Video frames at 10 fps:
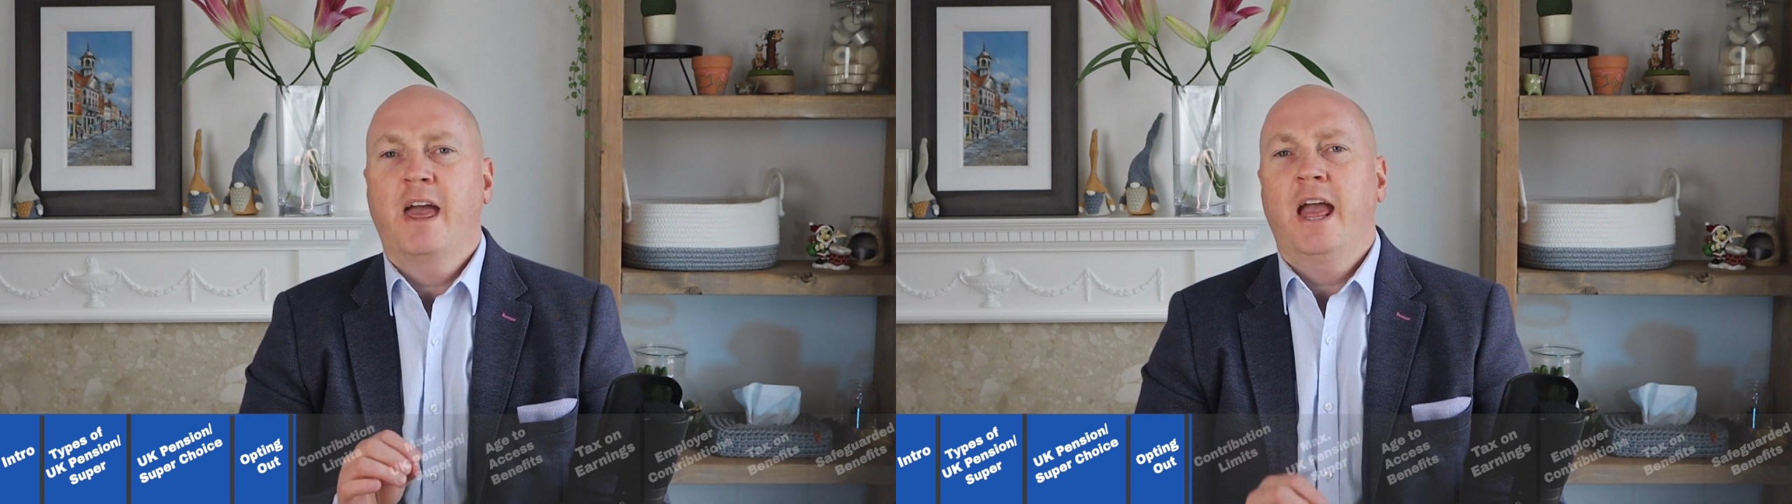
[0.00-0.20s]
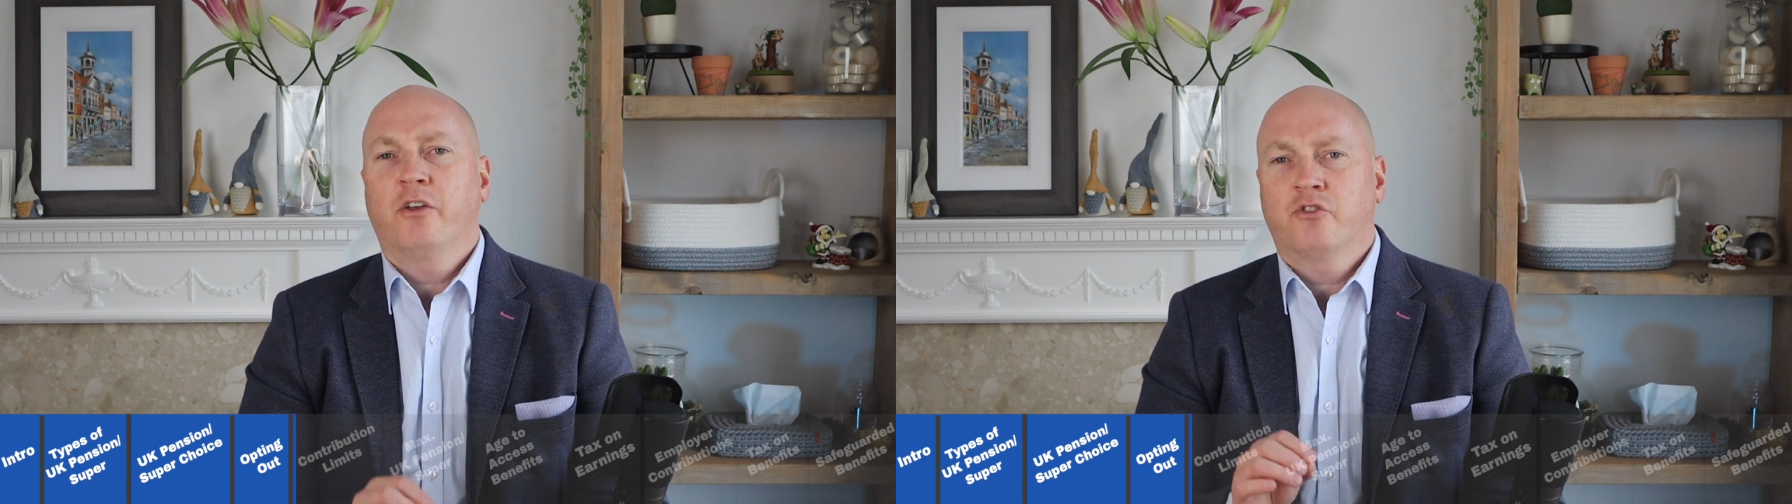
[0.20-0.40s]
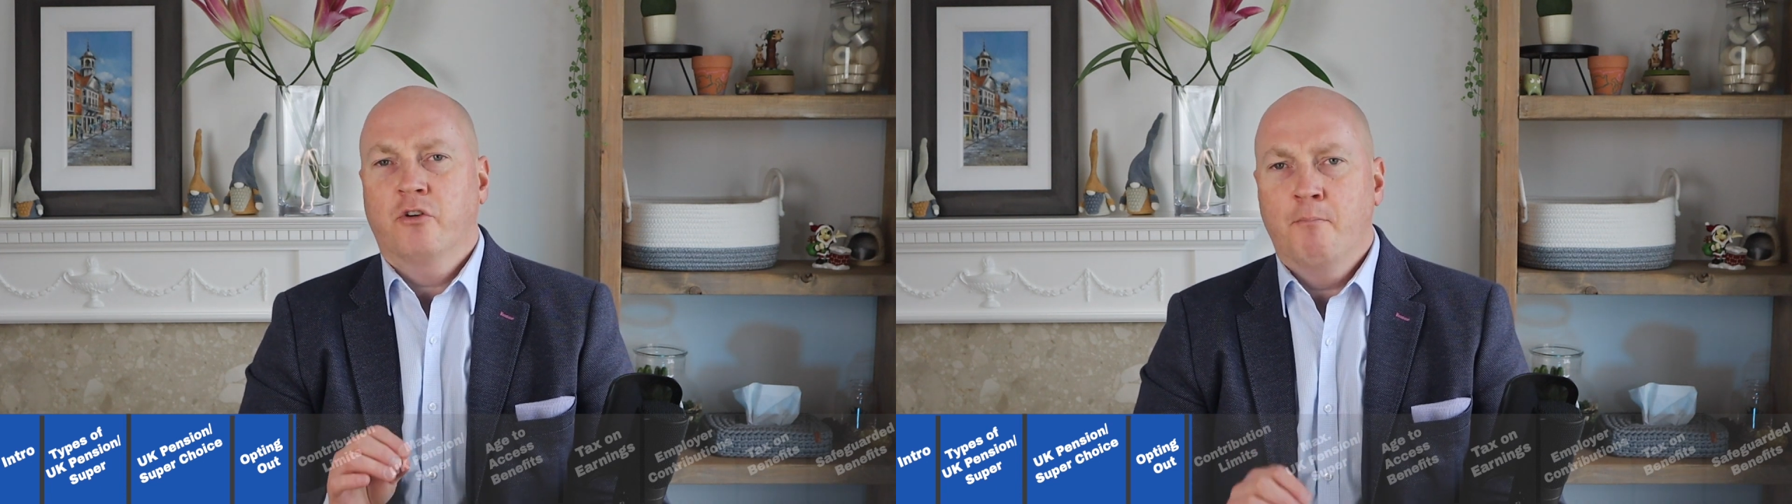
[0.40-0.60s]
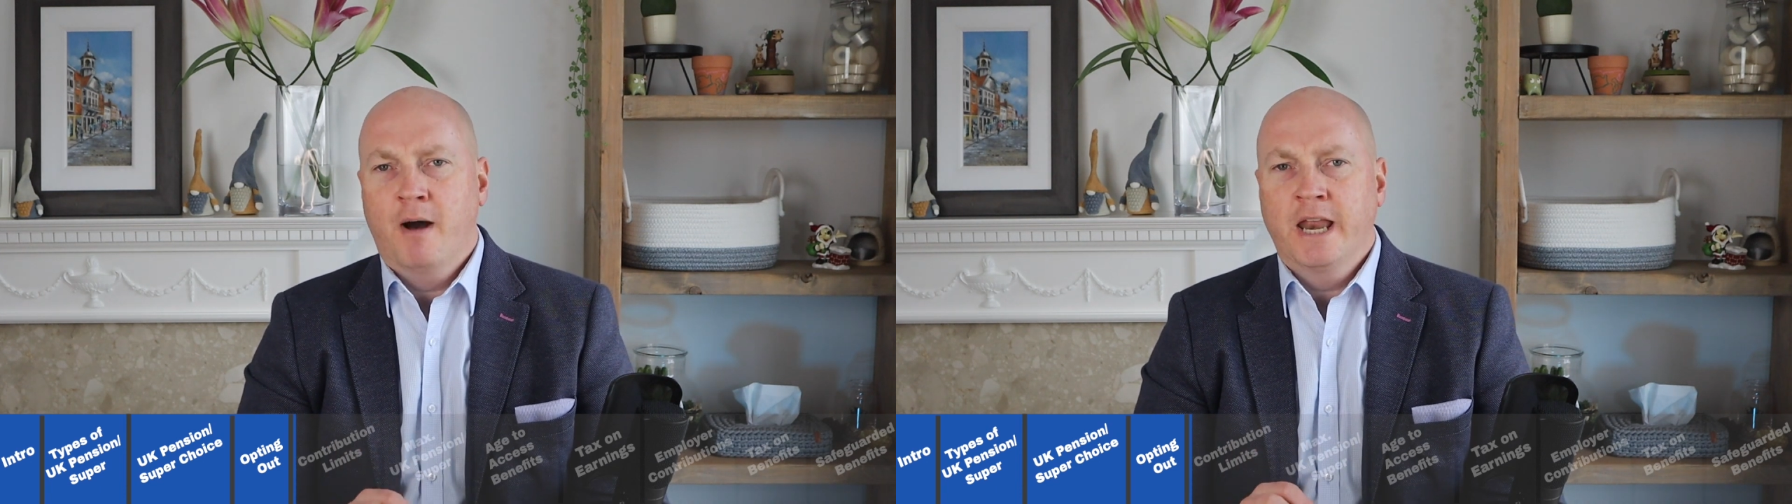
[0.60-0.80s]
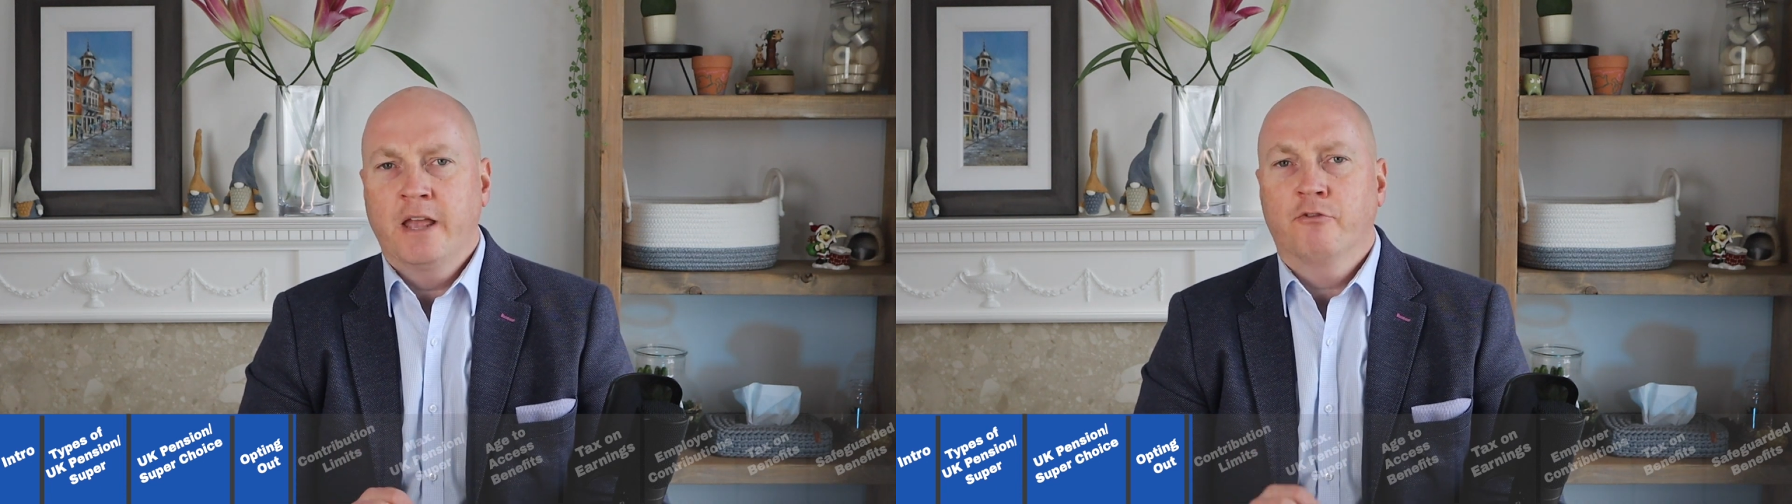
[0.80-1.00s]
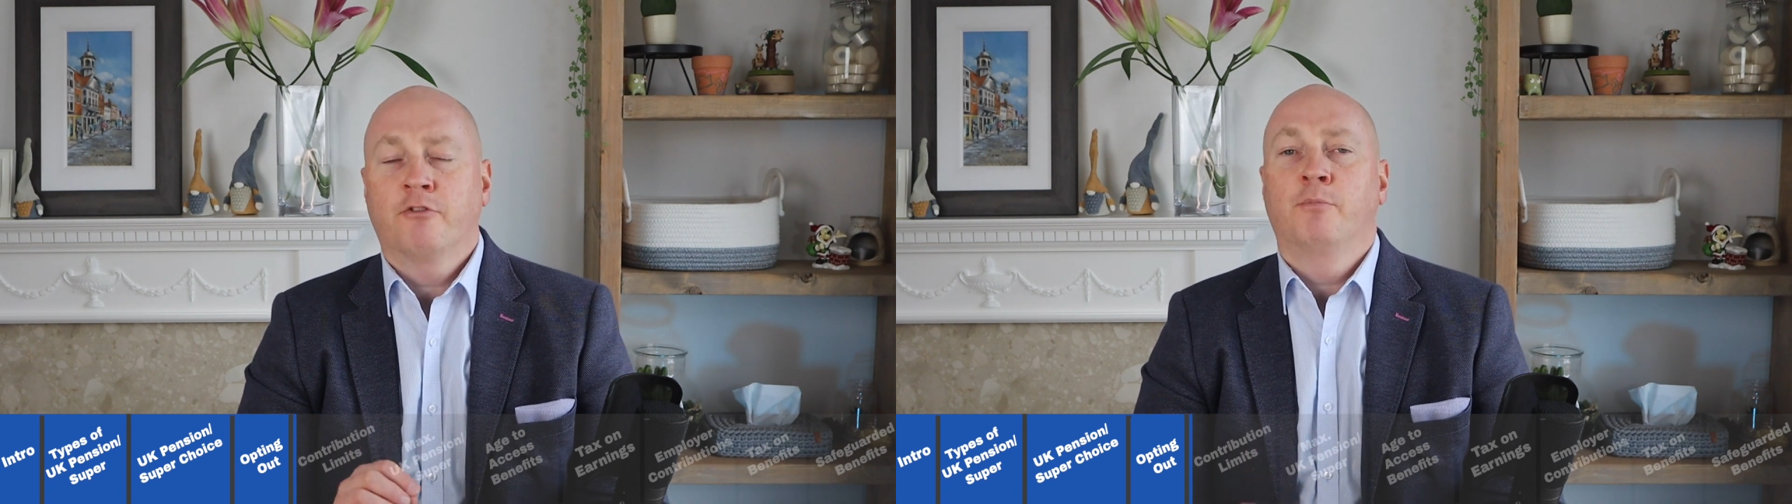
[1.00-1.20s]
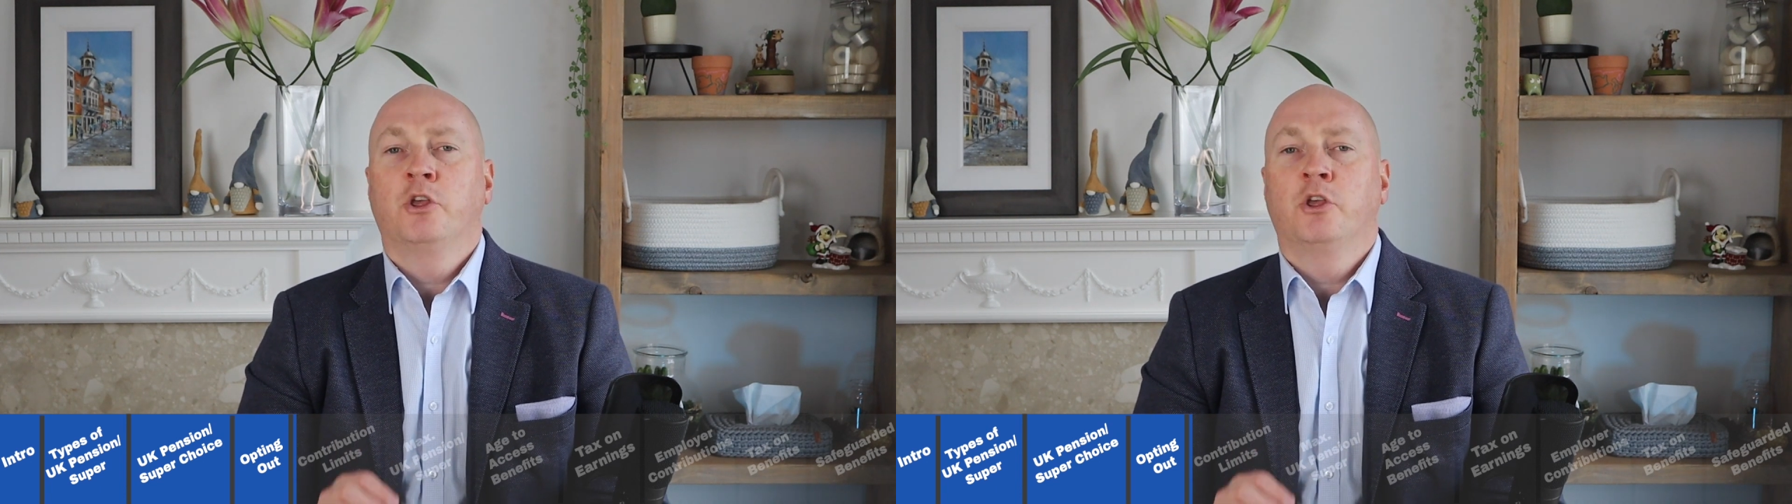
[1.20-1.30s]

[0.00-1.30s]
extra money from